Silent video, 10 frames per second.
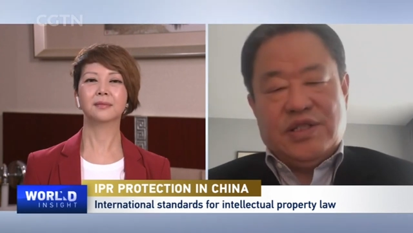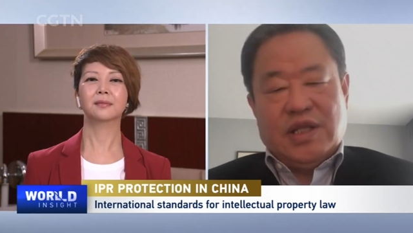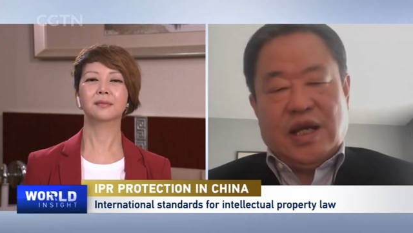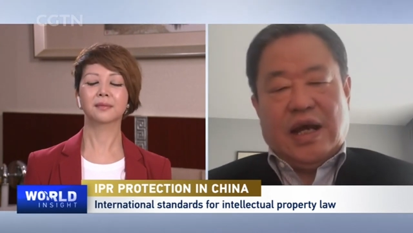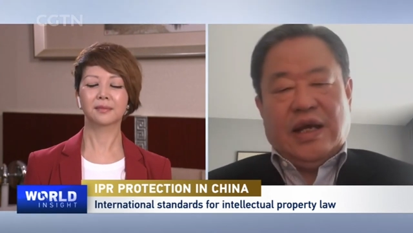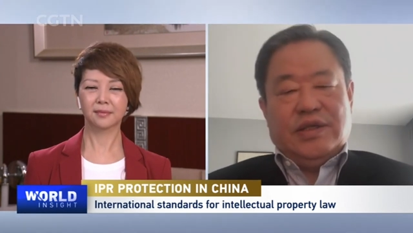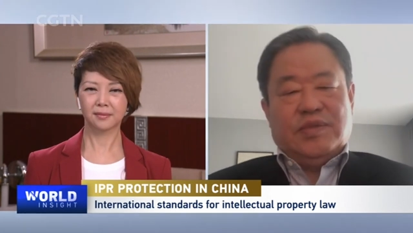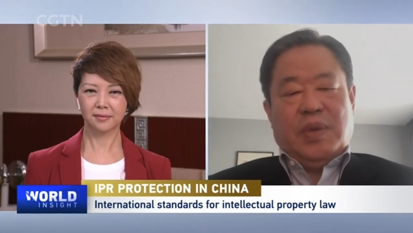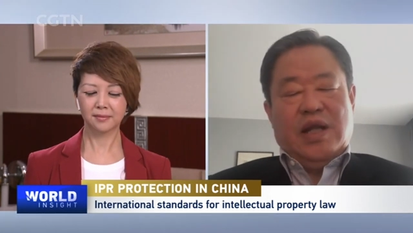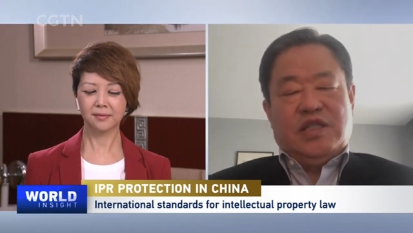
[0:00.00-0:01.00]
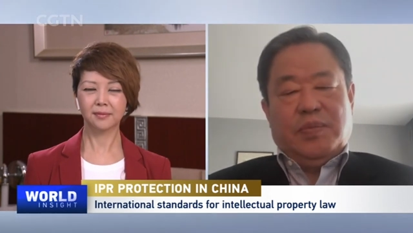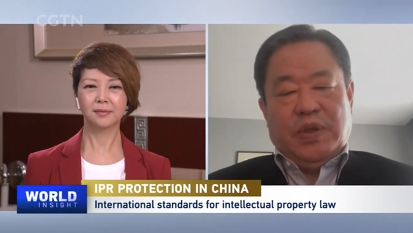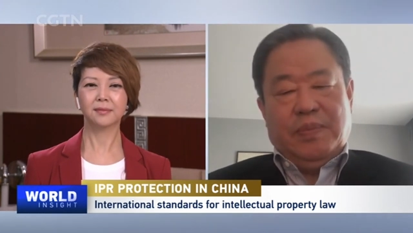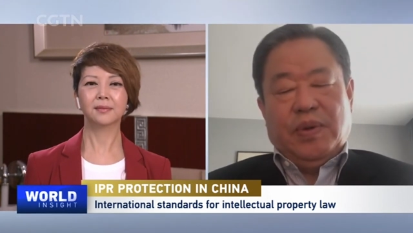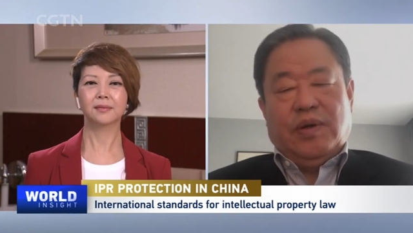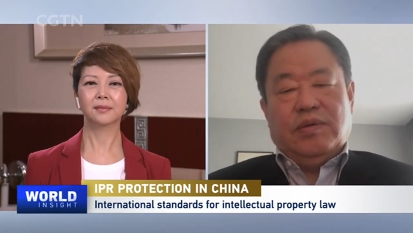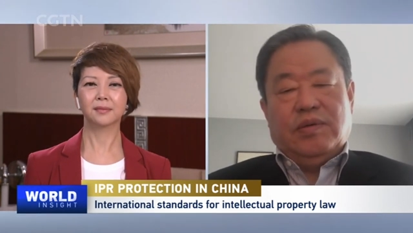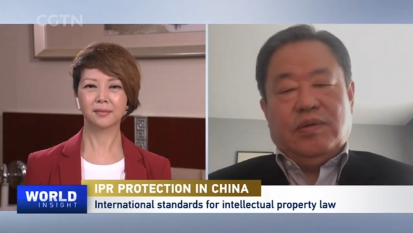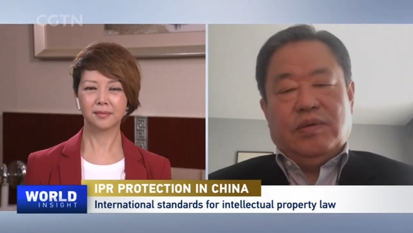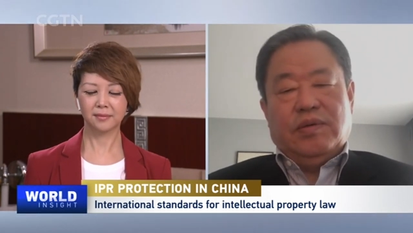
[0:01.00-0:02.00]
Speaker 1: Punish the guys, punish the
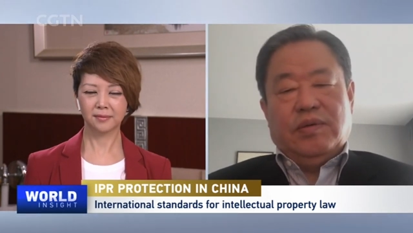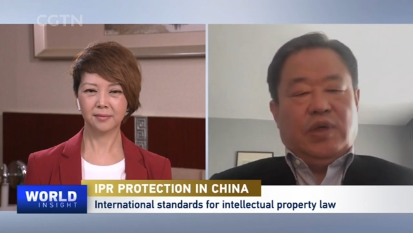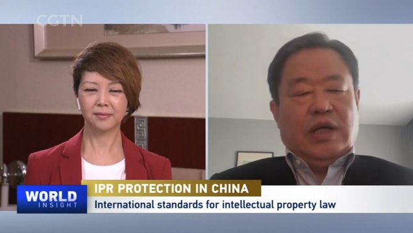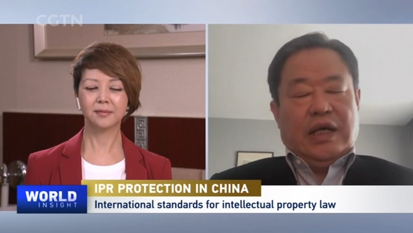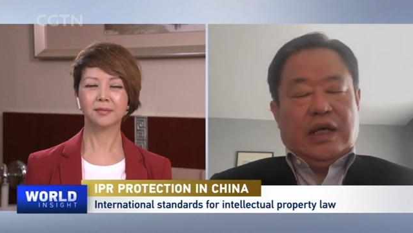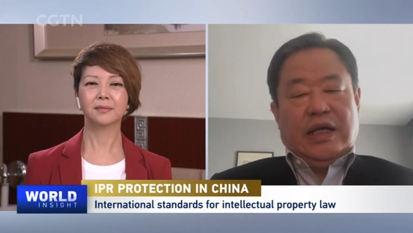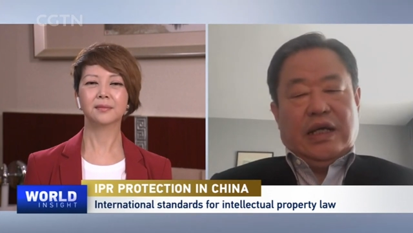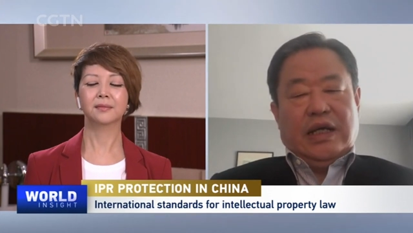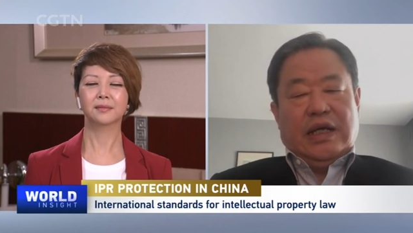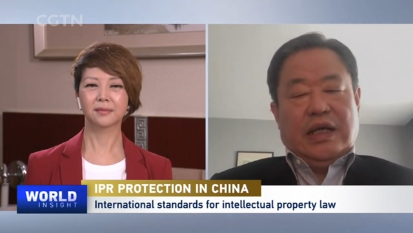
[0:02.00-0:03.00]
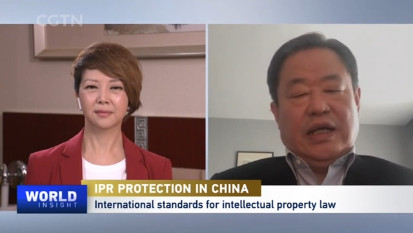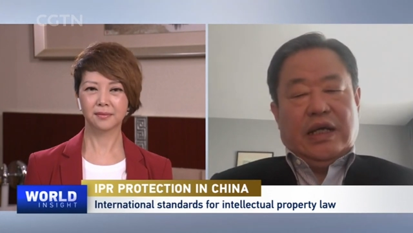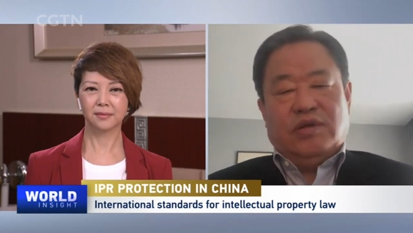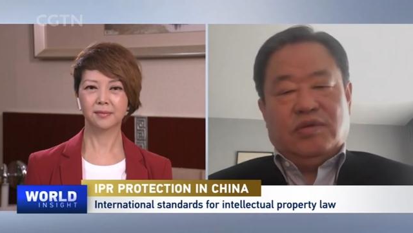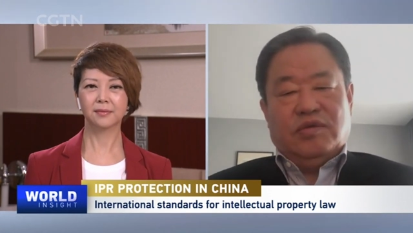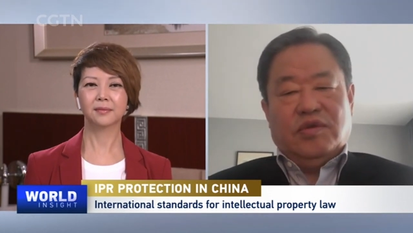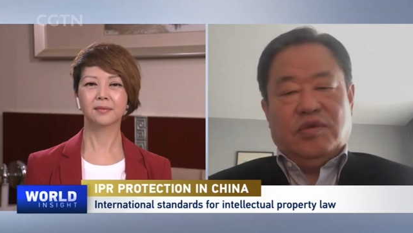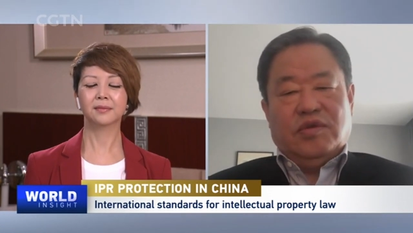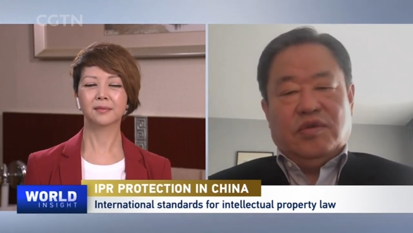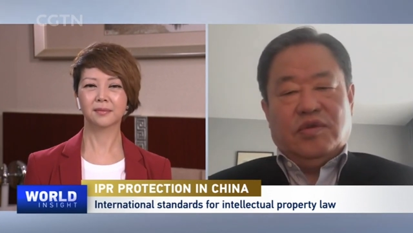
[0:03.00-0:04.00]
people who,
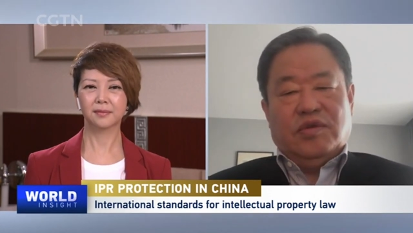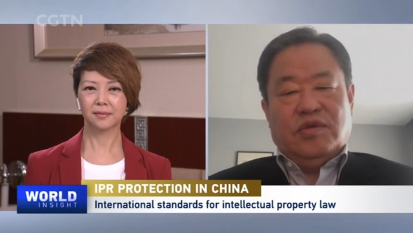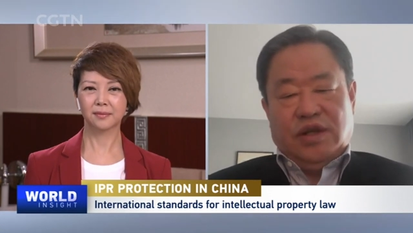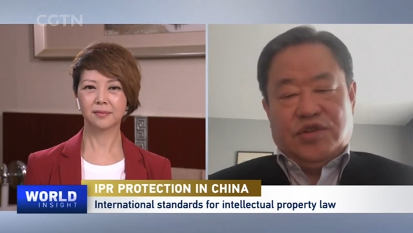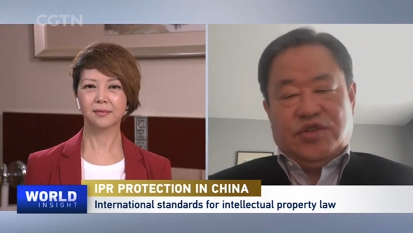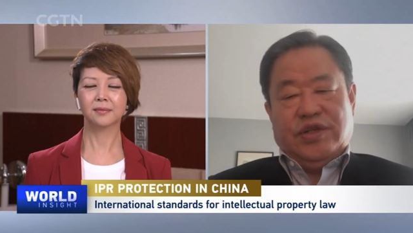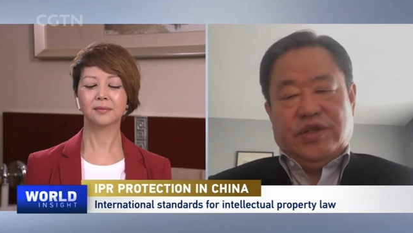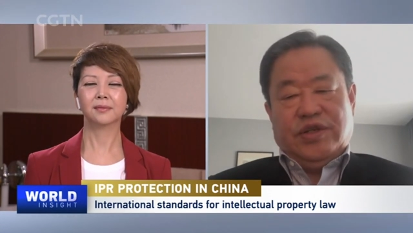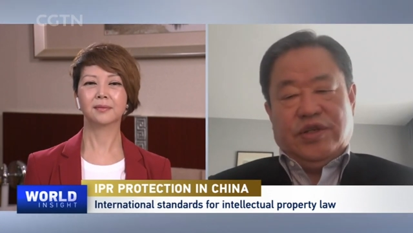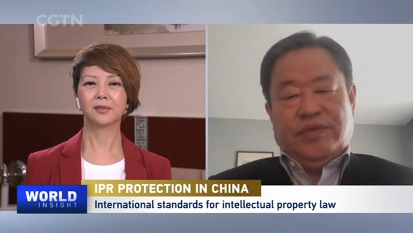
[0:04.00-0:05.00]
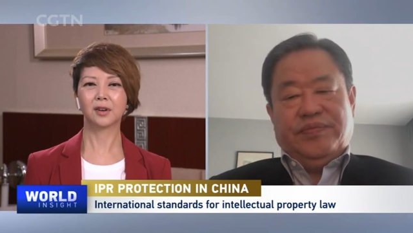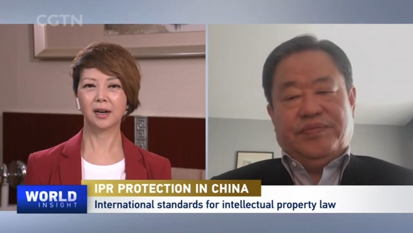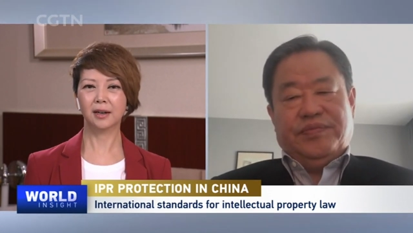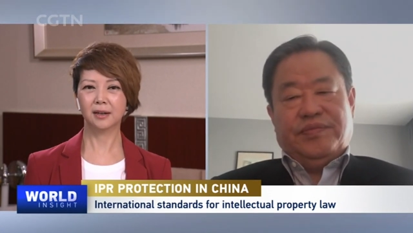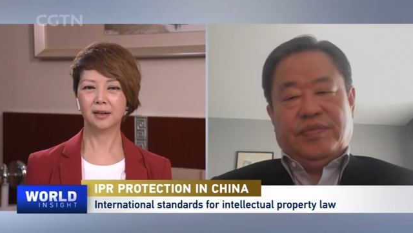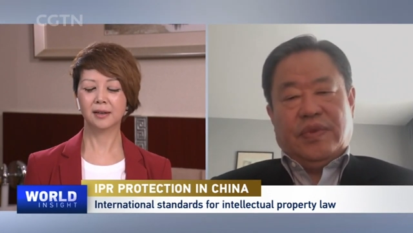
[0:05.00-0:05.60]
steal other people's technology. Right.